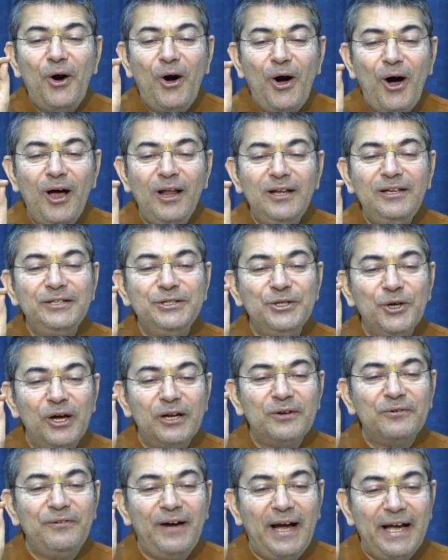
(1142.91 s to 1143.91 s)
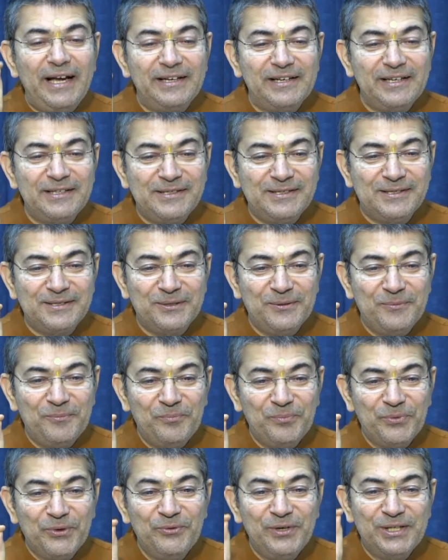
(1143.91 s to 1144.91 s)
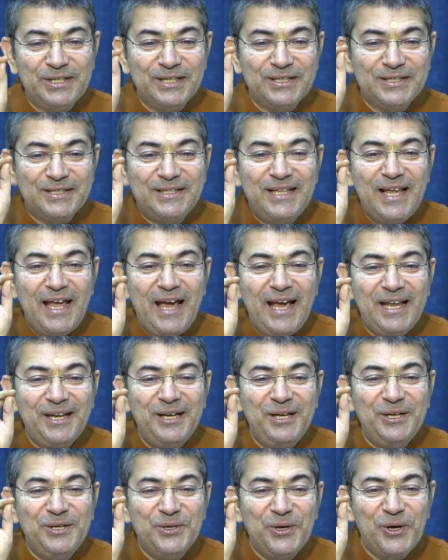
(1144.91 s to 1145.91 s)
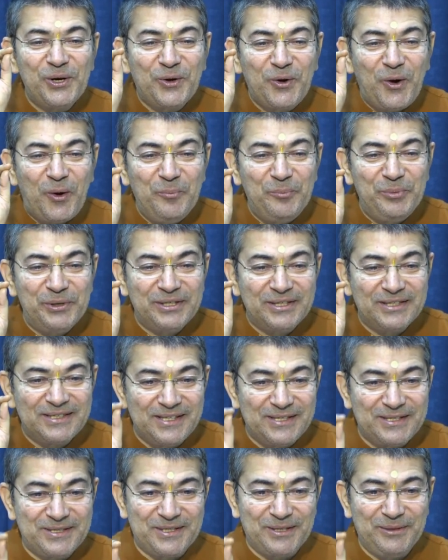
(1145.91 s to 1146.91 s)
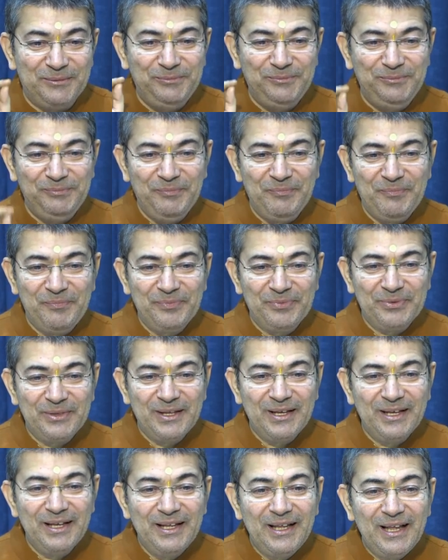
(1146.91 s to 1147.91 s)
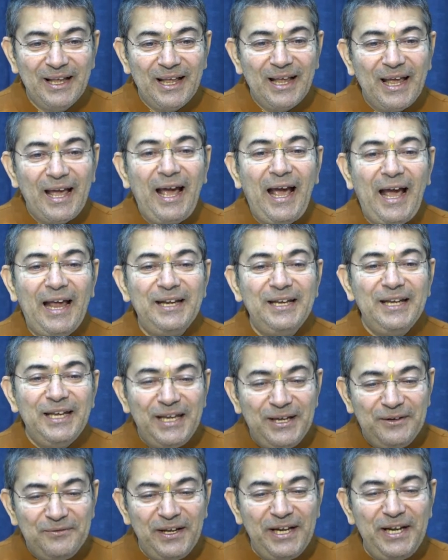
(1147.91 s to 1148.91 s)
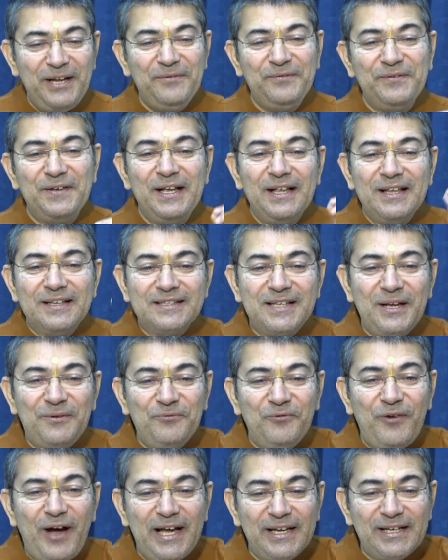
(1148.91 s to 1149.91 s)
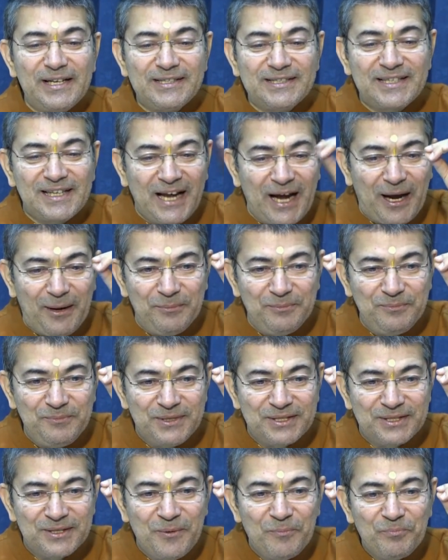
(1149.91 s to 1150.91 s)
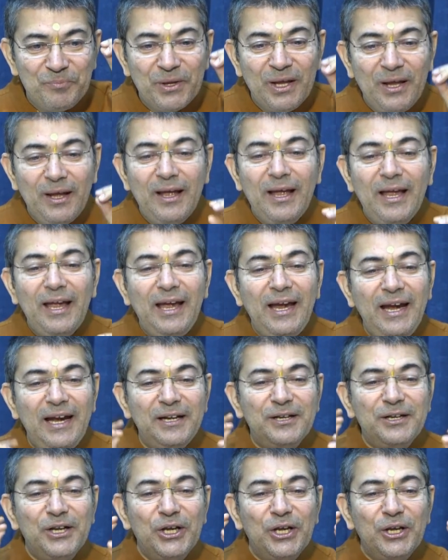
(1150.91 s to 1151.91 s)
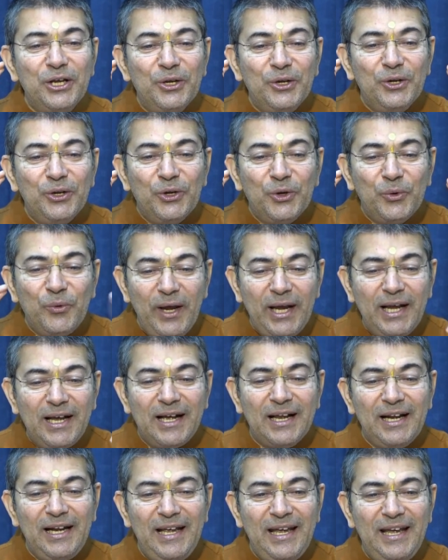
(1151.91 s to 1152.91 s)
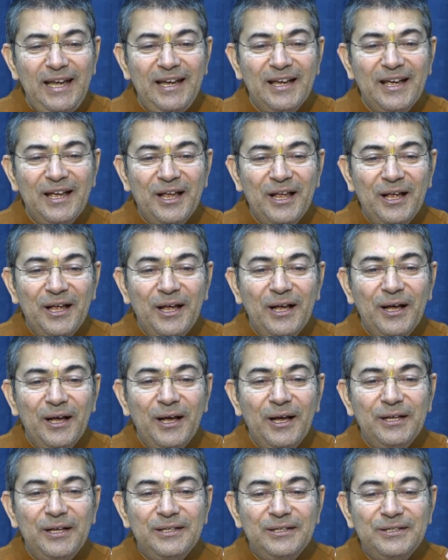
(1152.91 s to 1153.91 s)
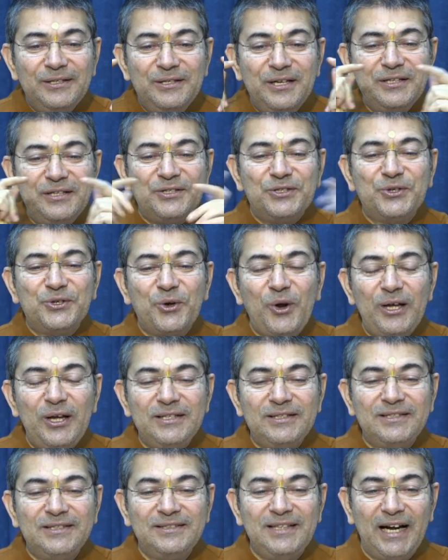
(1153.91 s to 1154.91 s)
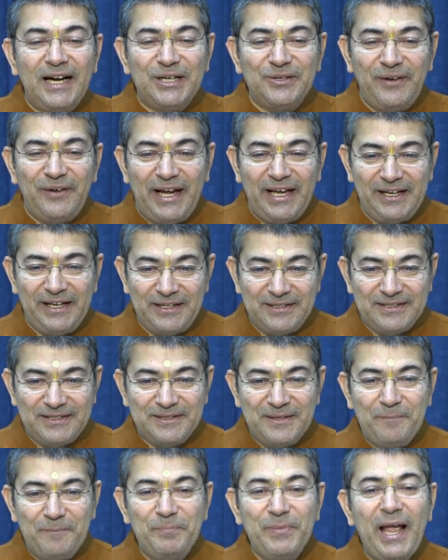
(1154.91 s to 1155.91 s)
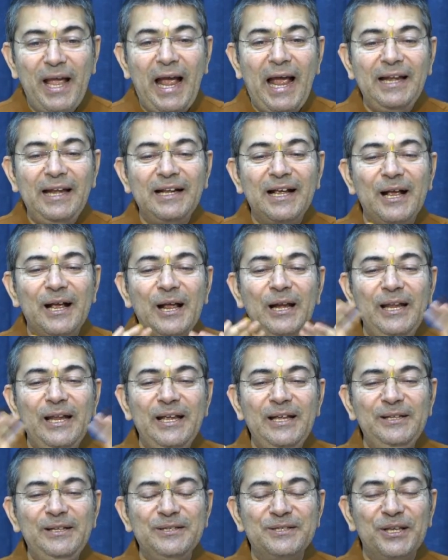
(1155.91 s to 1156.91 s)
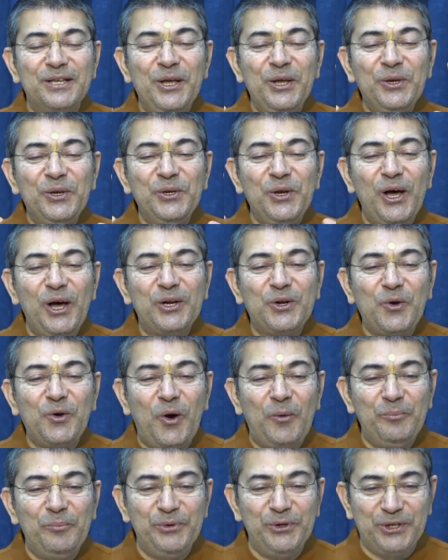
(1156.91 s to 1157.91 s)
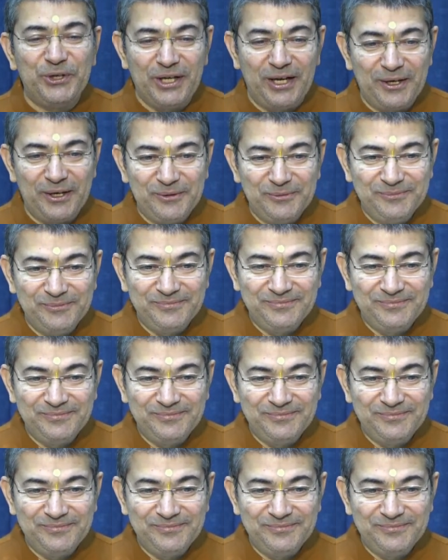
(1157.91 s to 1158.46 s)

all your virus which is there in your computer system and even if some virus comes it quickly destroys that virus and cleans your computer.